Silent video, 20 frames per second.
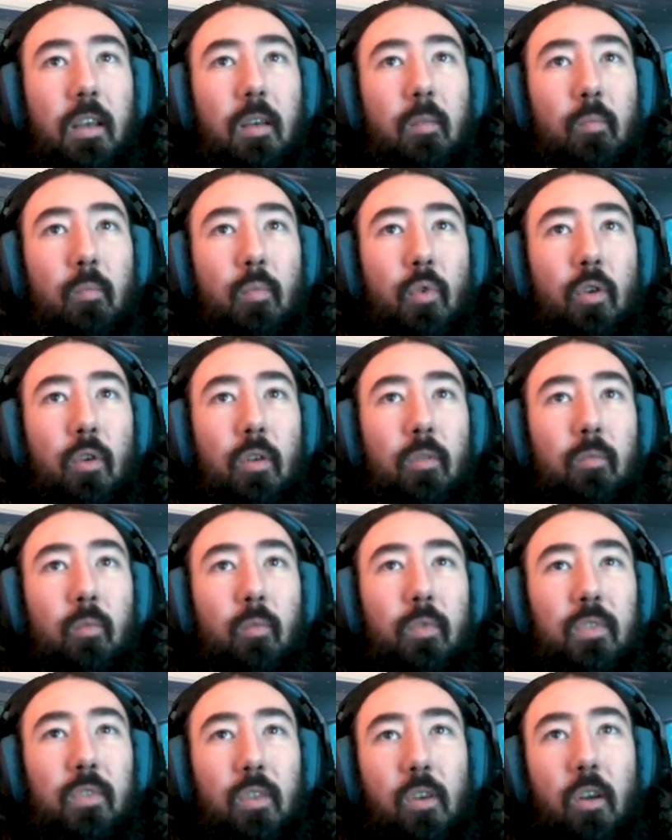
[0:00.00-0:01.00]
But
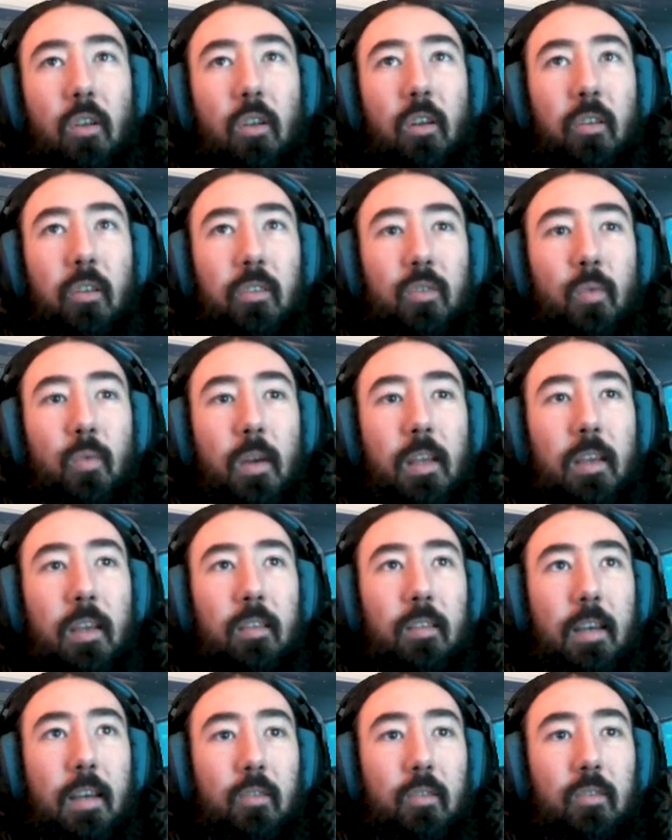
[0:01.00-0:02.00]
we've still got a lot, there's
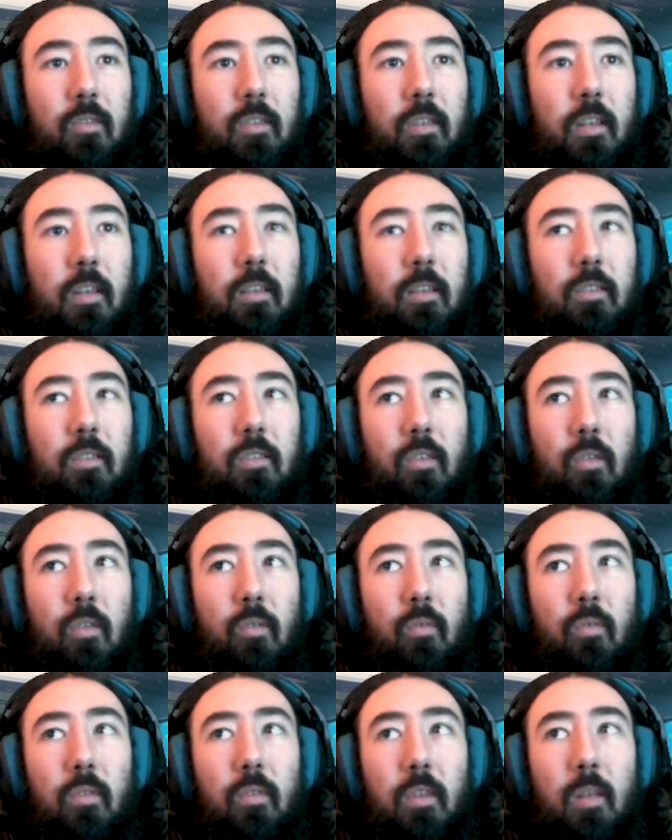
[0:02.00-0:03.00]
28,000 there,
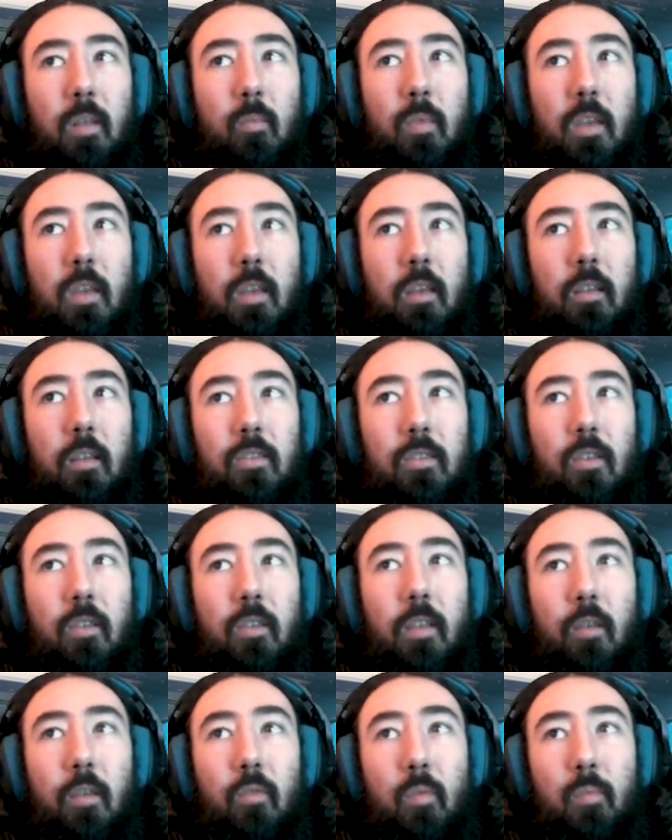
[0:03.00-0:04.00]
so let me turn
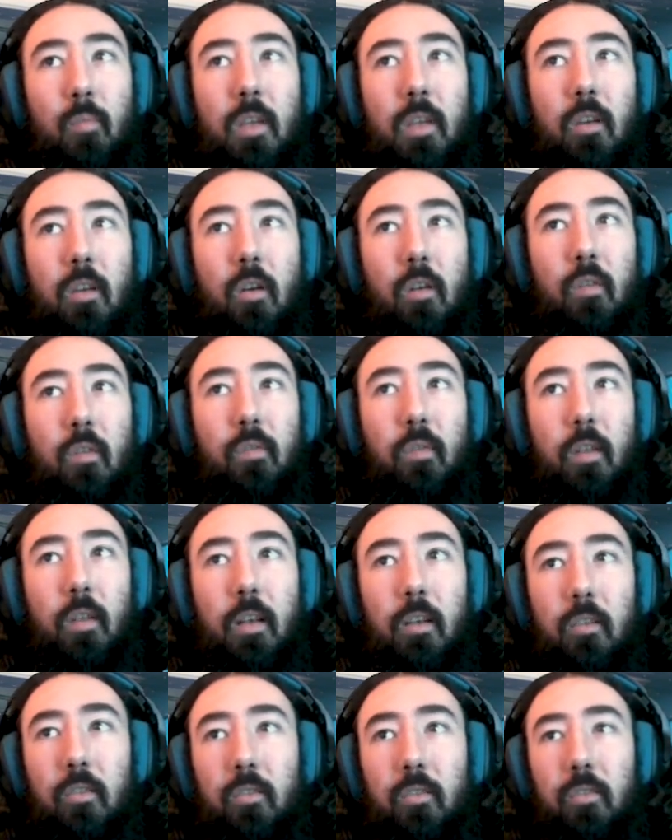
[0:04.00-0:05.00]
that repeat off. Let
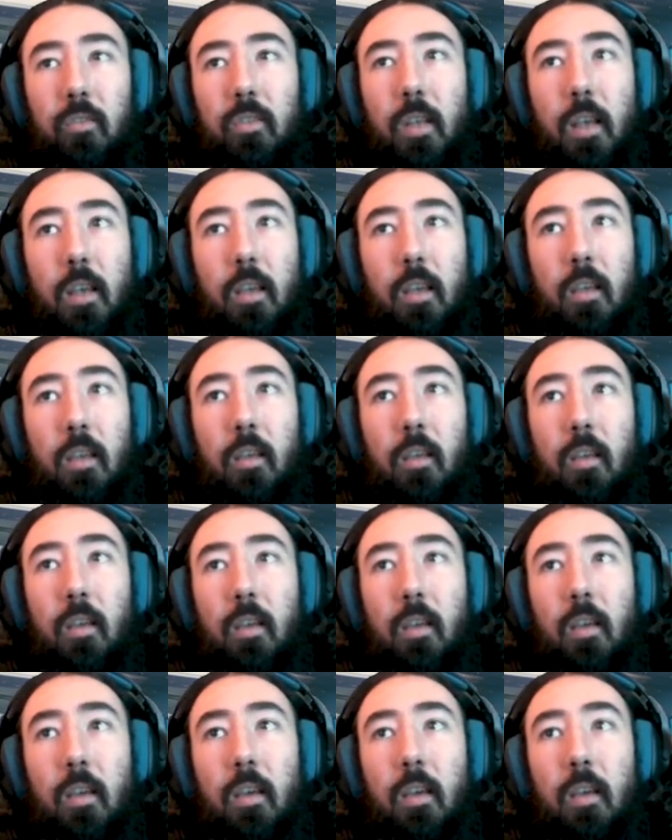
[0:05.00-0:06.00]
us say
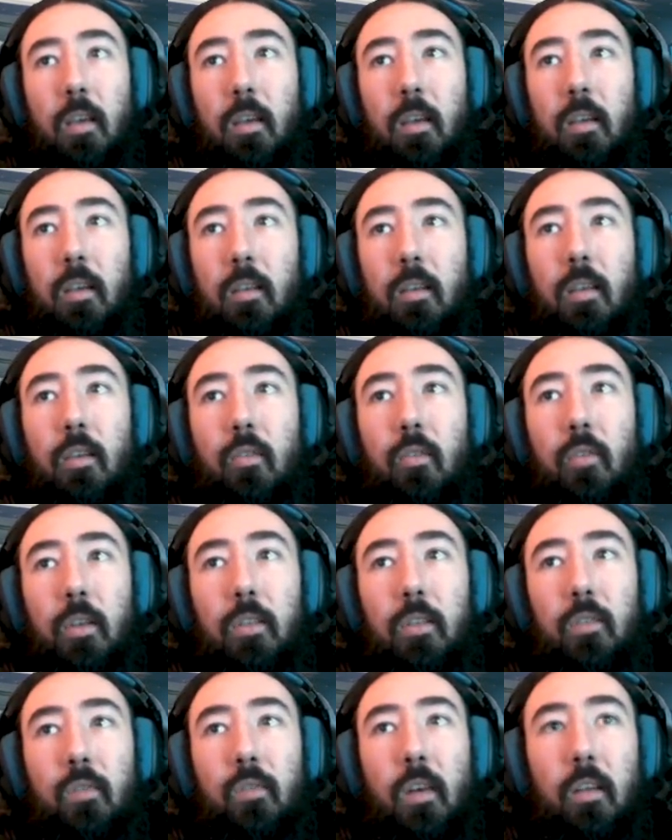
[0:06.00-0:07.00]

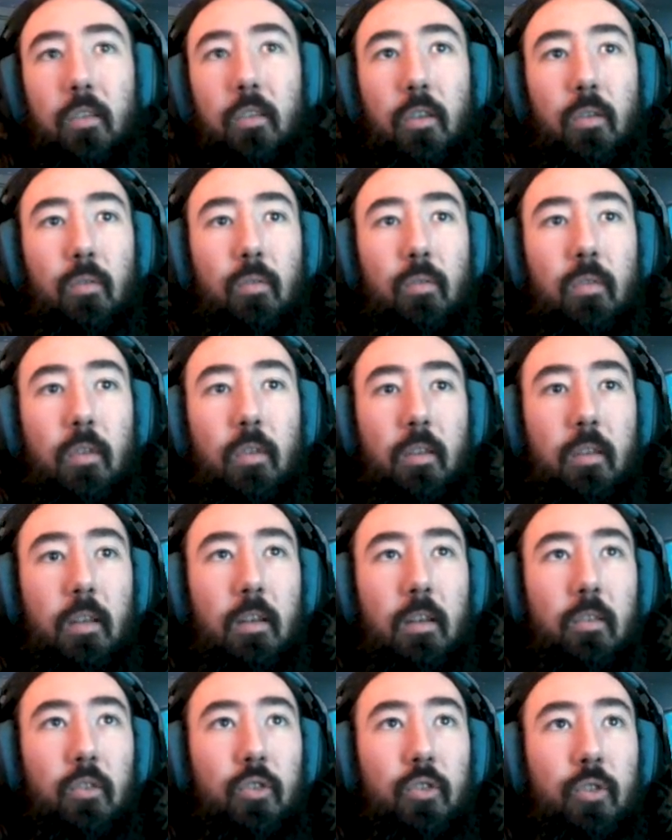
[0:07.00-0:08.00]
decreased value, and
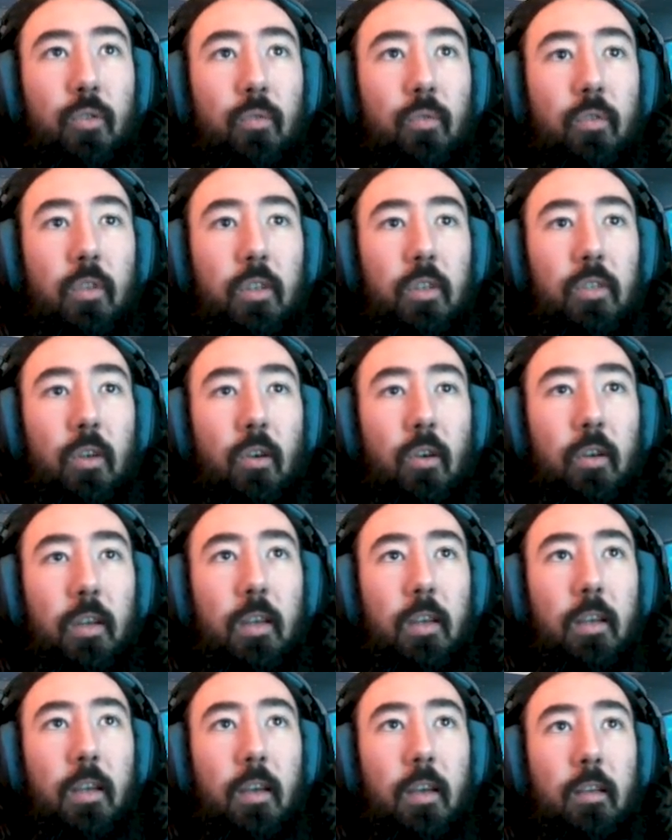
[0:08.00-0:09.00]
then I'll shoot the
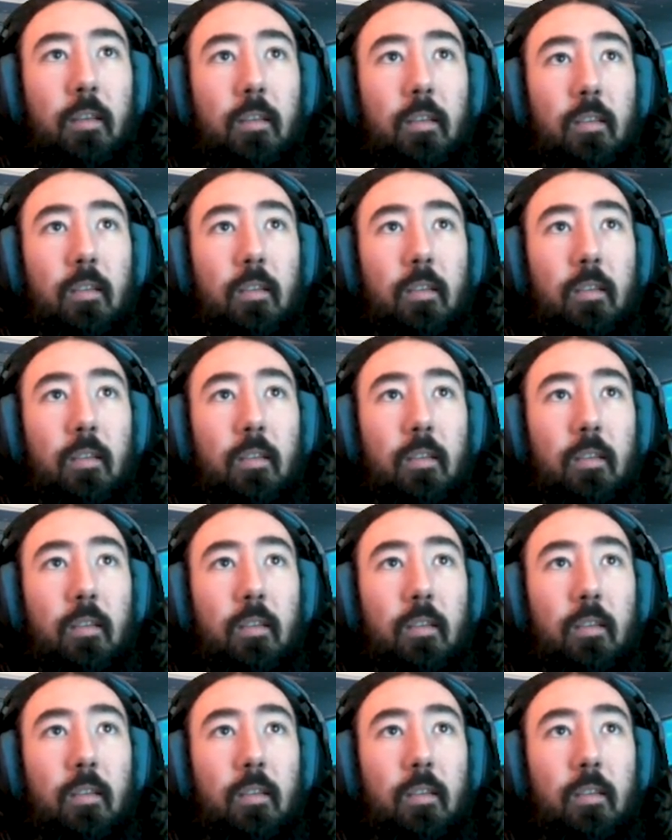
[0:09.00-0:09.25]
target again.